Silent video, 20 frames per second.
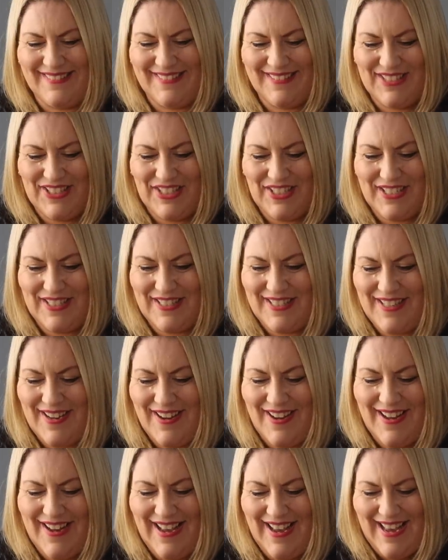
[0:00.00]
She's
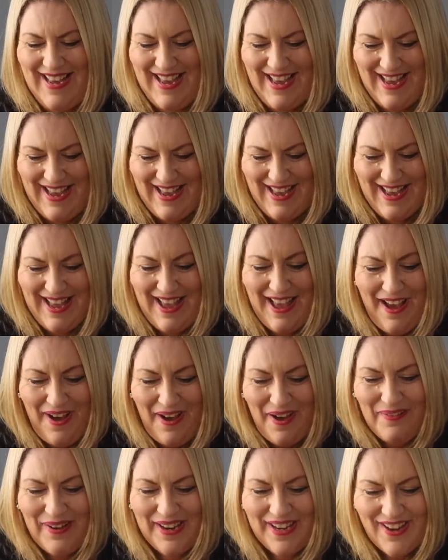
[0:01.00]

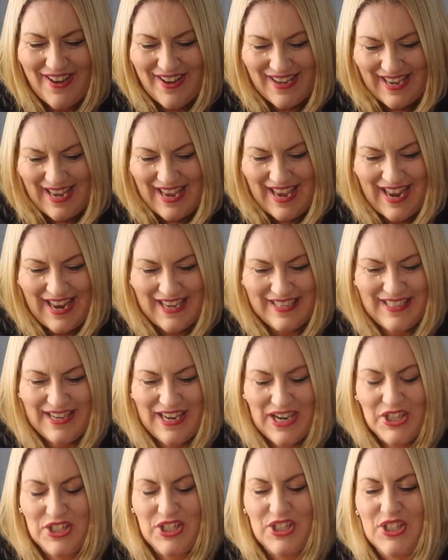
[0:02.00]
oh, I can't get in.
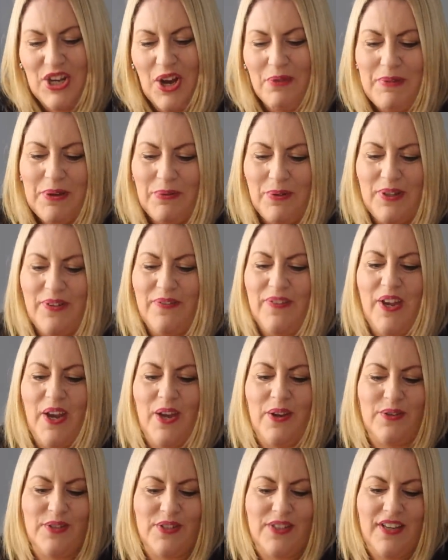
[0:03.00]
She's got me one of
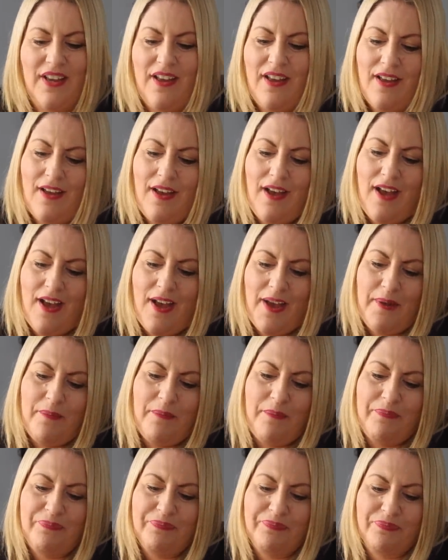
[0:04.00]
those,
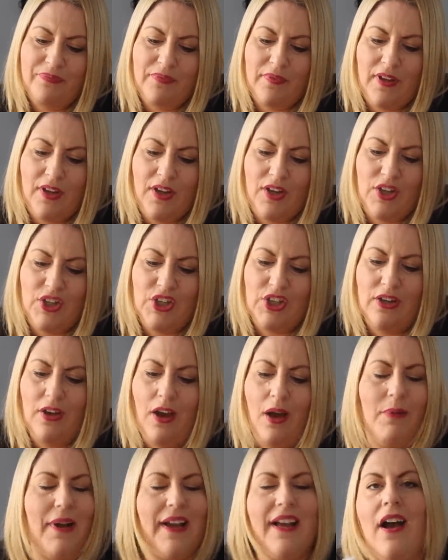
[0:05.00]
oh,
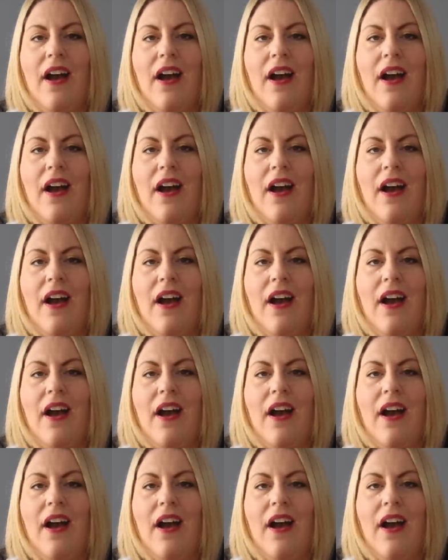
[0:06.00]
I